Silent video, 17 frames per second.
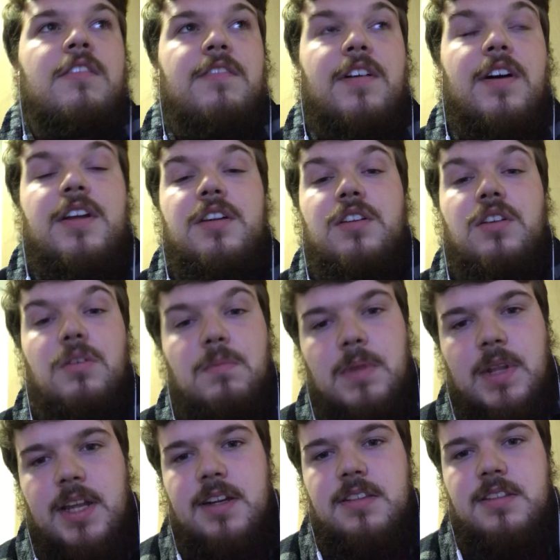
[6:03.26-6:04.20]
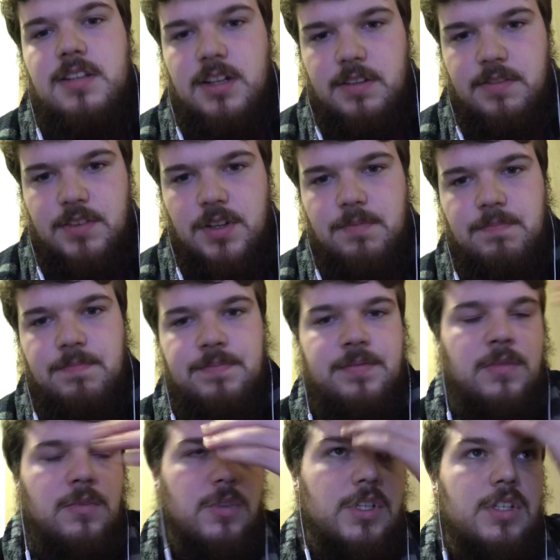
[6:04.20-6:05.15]
find a new planet to live on,
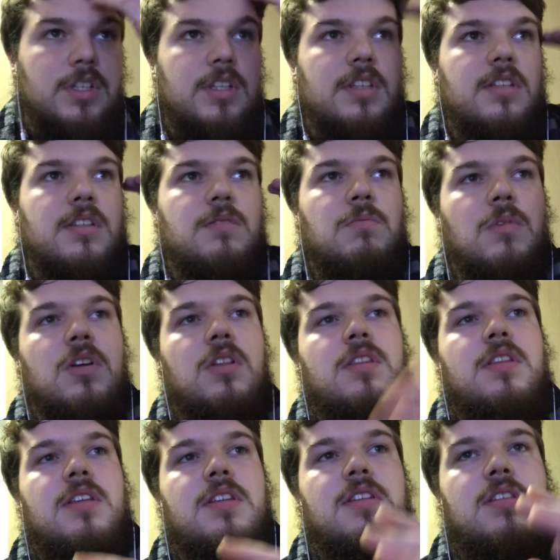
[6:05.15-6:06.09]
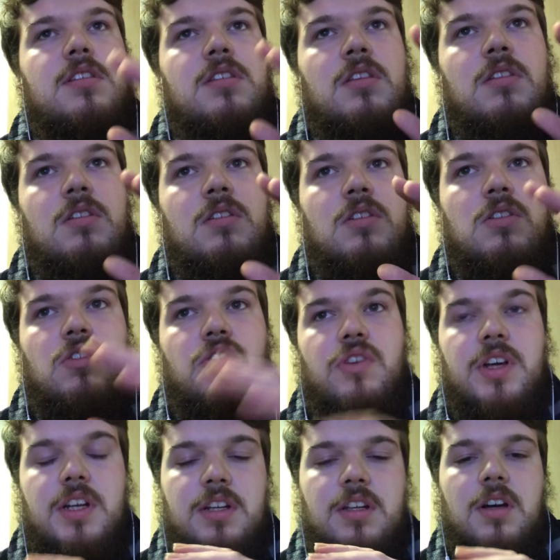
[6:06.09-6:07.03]
which is what this
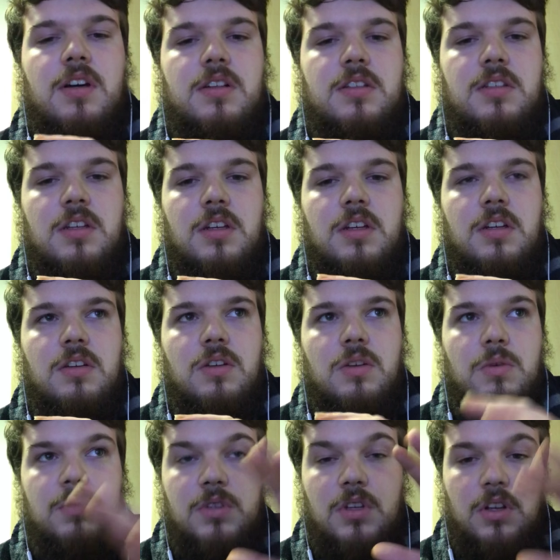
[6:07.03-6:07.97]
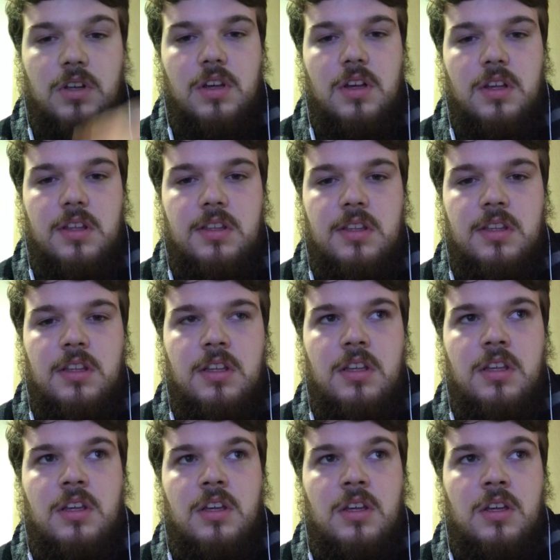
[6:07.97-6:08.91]
Kree doctor who was on Earth
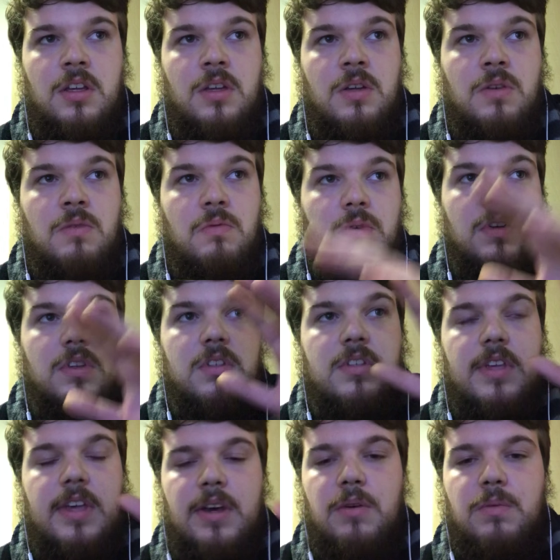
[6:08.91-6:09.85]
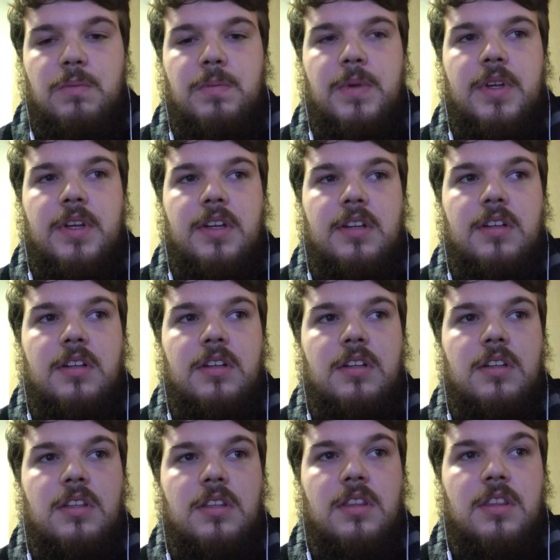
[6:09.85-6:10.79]
was helping
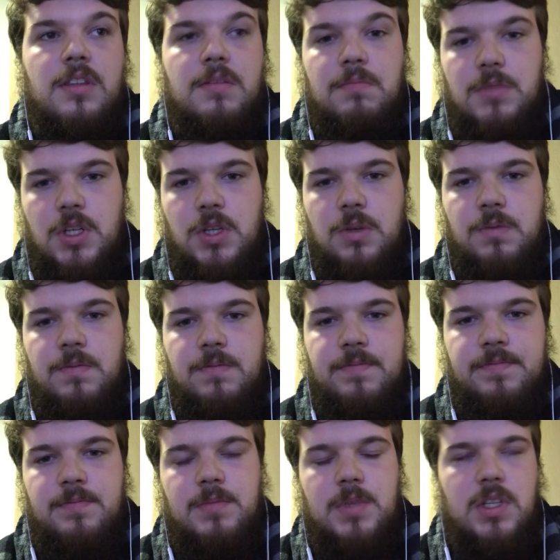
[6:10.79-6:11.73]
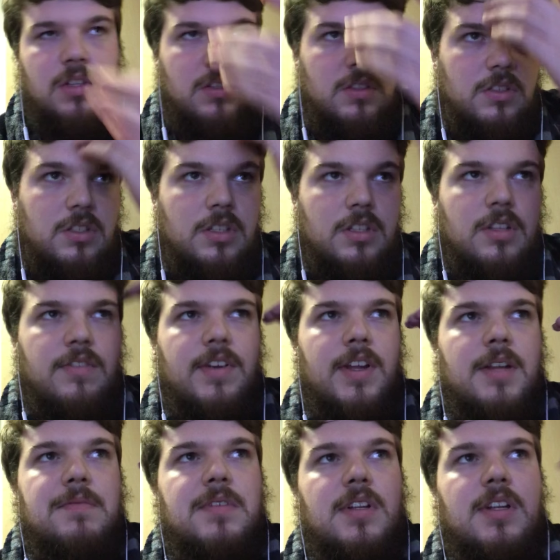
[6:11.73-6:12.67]
them do because she
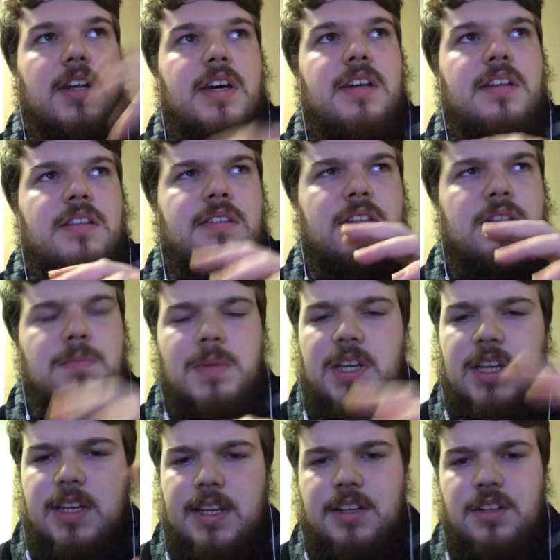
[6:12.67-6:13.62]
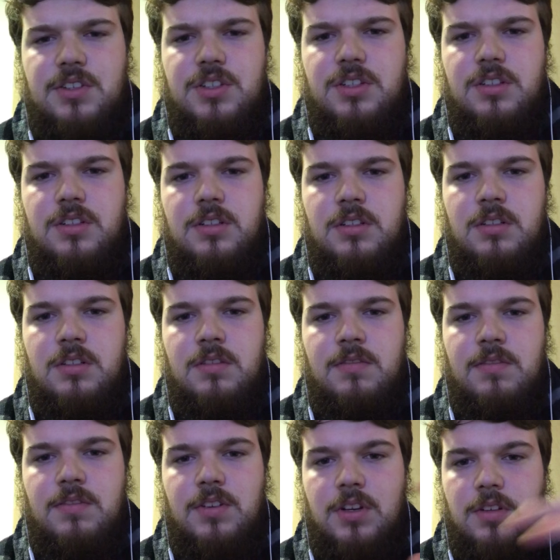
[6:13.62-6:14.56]
developed a light speed engine
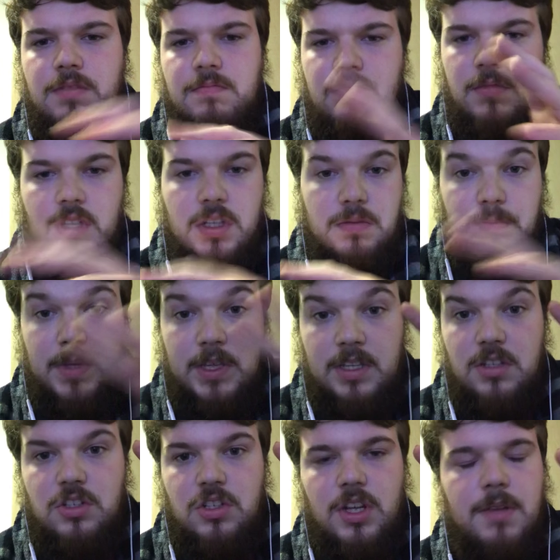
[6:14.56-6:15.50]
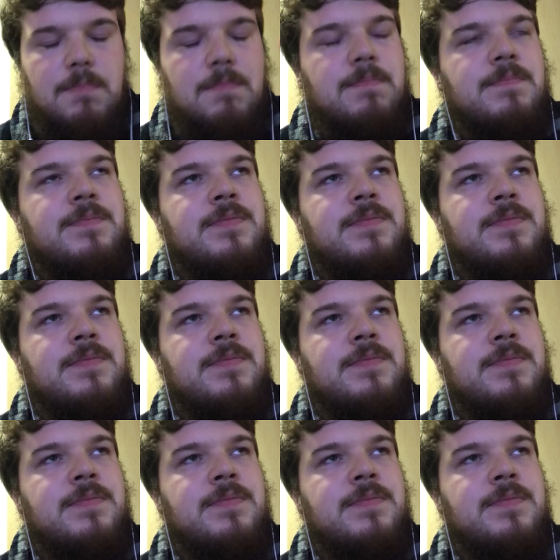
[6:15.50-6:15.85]
for this big ship